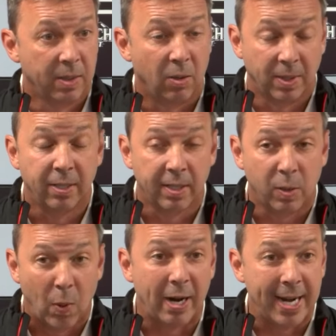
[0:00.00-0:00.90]
you know, literally
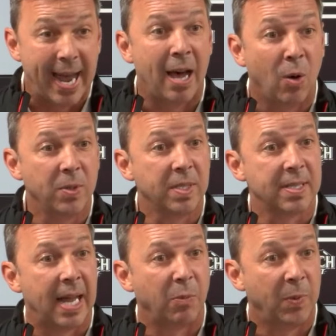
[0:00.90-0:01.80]
wearing out.
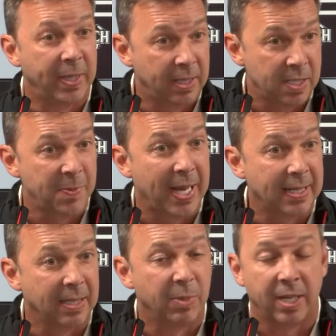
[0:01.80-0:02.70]
It's not what we
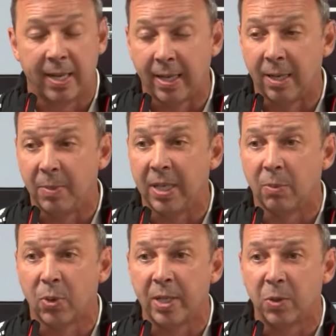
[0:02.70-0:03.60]
expected, but it ended up being a
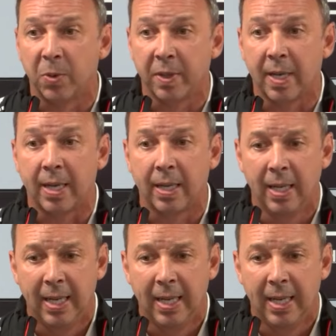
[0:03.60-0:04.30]
pretty cool thing.